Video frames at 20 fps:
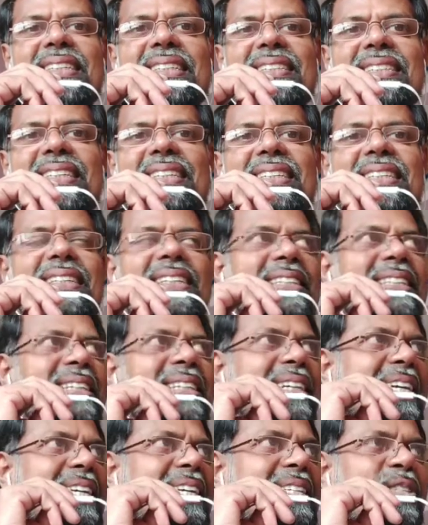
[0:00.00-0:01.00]
Suddenly the
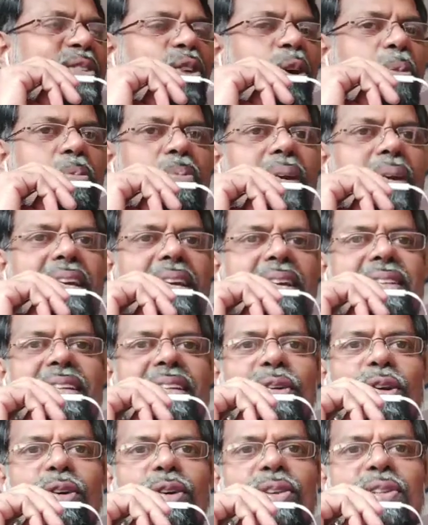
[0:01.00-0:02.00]
eyes stopped blinking. They
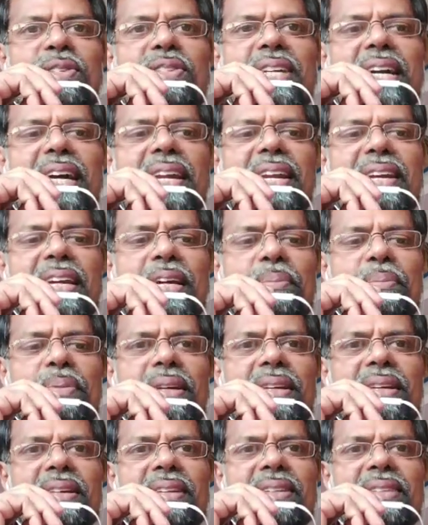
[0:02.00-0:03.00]
were all staring at me.
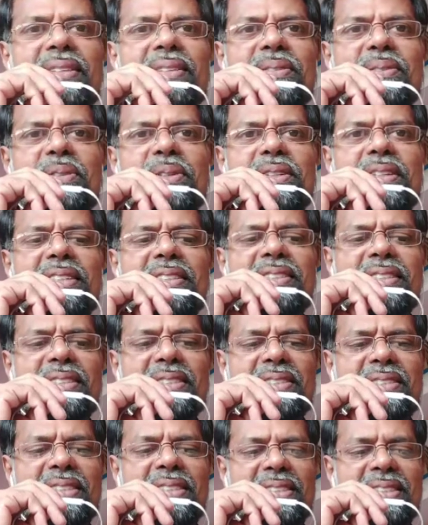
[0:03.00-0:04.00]
What is
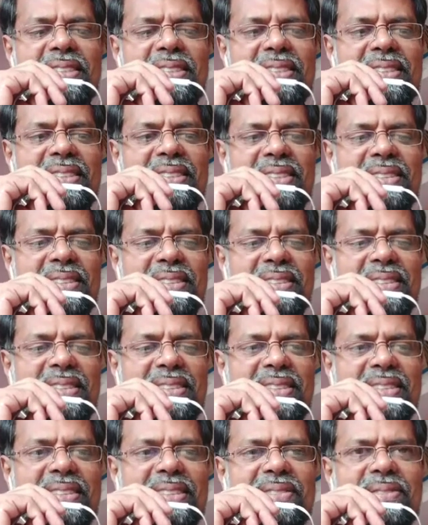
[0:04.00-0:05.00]
this?
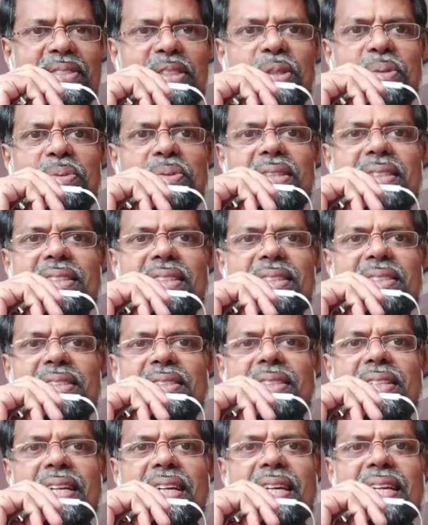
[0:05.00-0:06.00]
Viswa's
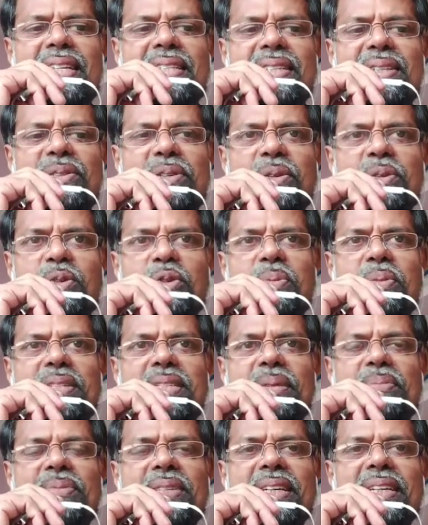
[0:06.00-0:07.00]
class, used to be
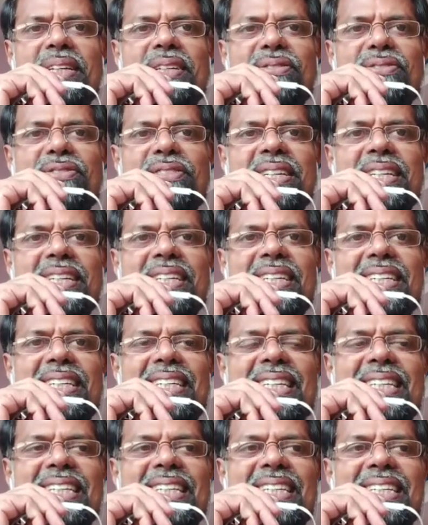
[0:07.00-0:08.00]
something different.
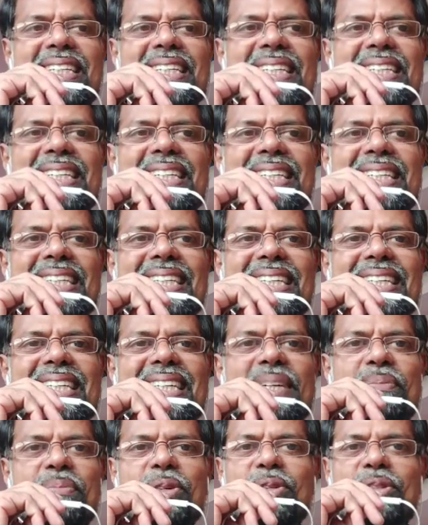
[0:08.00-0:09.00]

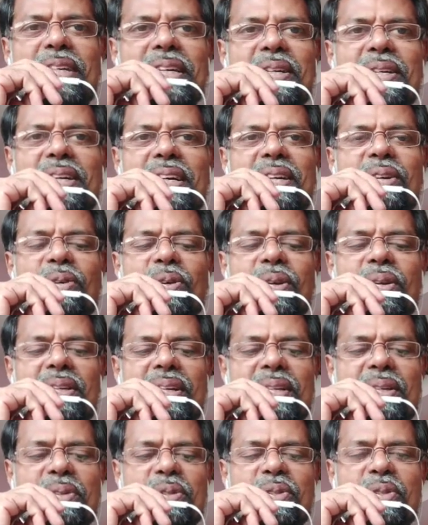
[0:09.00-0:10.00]
Because I
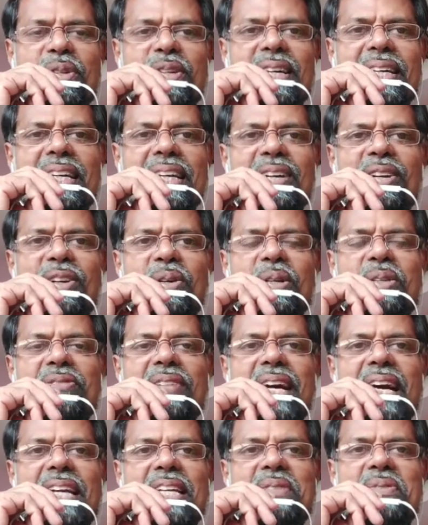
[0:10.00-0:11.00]
used to conduct a lot of
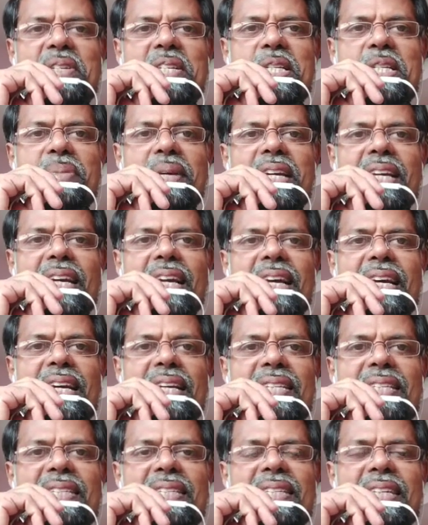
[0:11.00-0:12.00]
activities in my
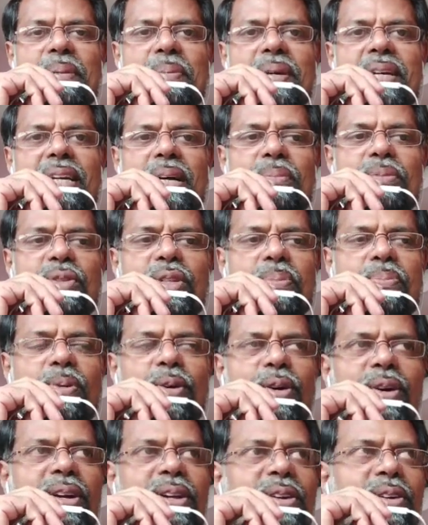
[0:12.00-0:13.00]
class. Let me come to the
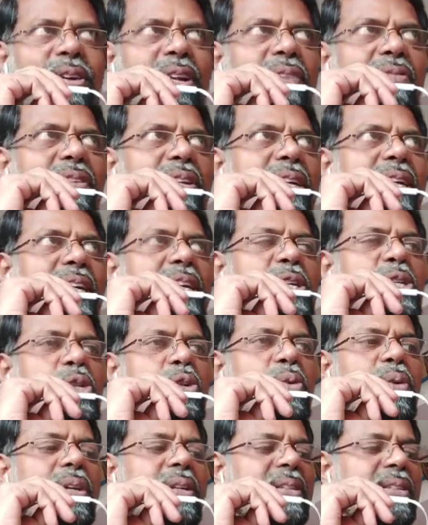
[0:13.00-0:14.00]
point. All of you ready,
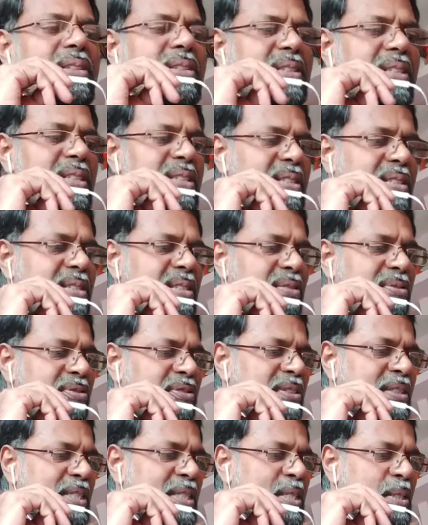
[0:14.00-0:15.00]
children? This is the
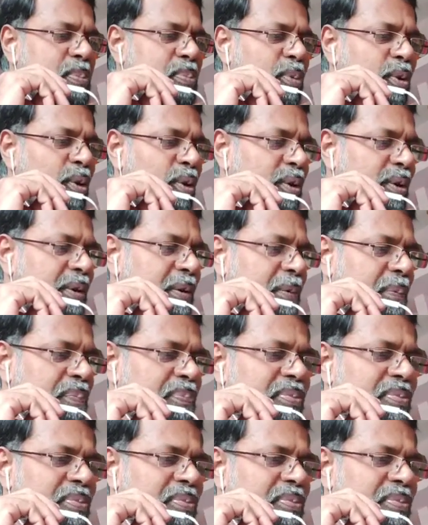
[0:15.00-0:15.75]
first point.